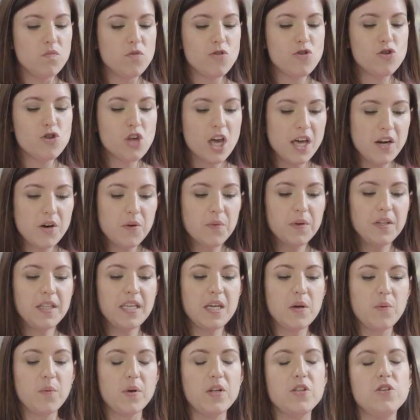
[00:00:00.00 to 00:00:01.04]

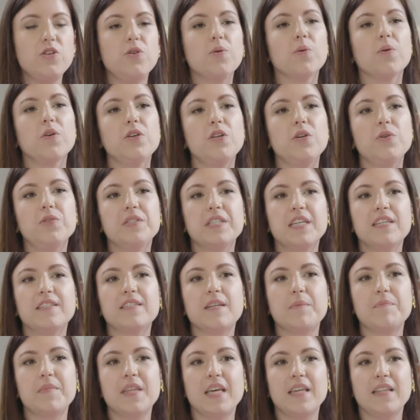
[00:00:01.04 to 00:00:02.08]
generally when you're using
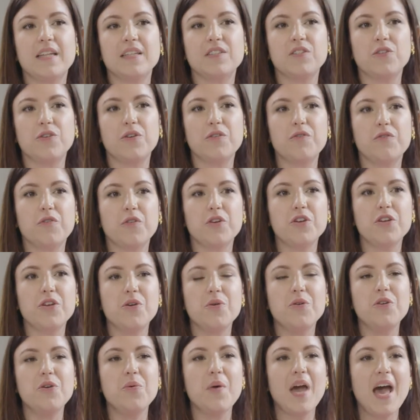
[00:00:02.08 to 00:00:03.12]
something that's good for
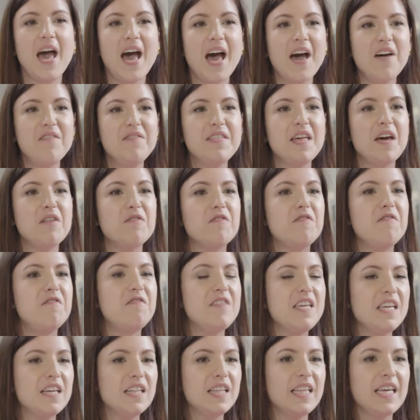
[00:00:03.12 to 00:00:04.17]
you, you have that
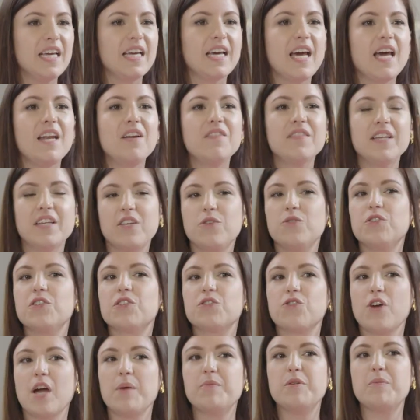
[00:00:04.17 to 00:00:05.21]
feeling, kind of like you
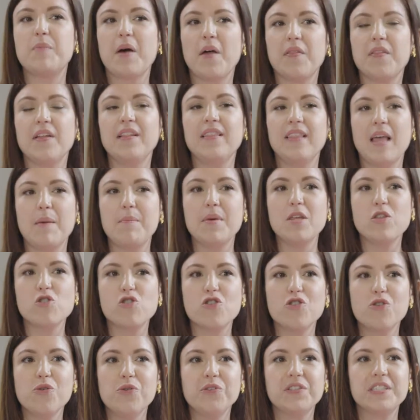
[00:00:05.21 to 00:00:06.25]
described about the lemon
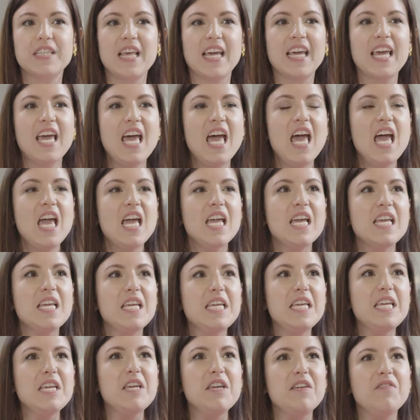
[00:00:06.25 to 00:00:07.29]
juice.
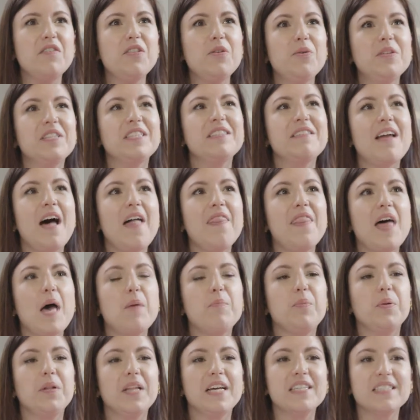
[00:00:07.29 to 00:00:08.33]
Even though it's not
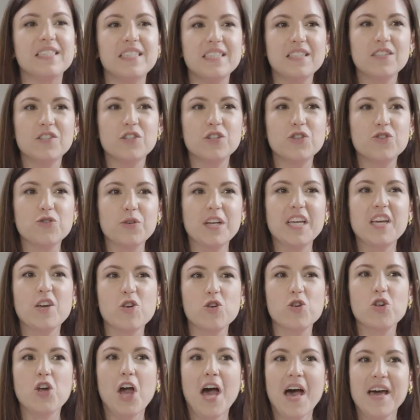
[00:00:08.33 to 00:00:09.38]
that pleasant to drink a
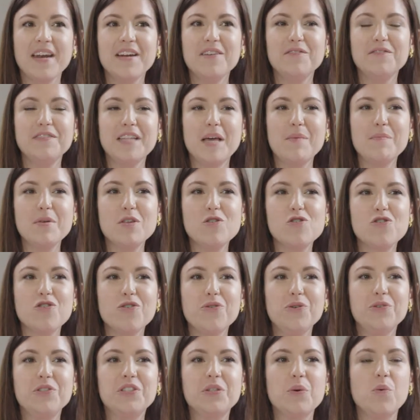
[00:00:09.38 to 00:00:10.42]
shot of lemon
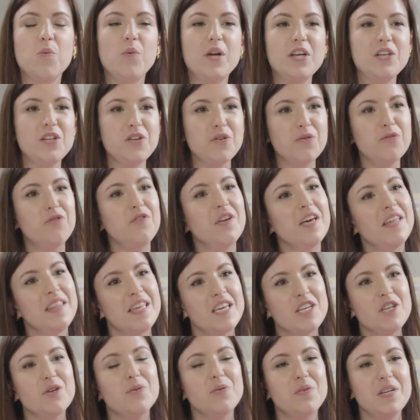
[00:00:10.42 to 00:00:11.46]
juice, when you feel
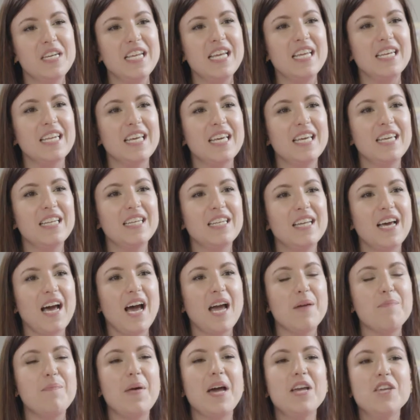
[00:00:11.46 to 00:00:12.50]
that you need it,
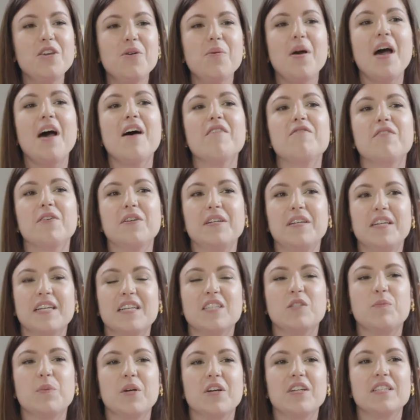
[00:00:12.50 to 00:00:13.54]
I bet you have an
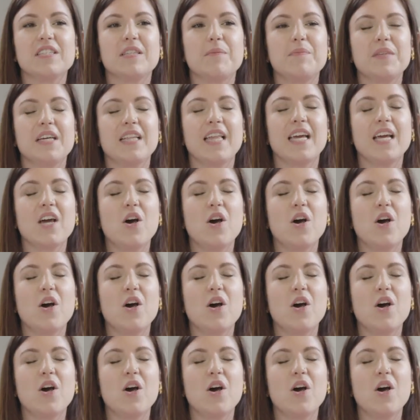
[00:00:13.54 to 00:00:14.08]
experience, something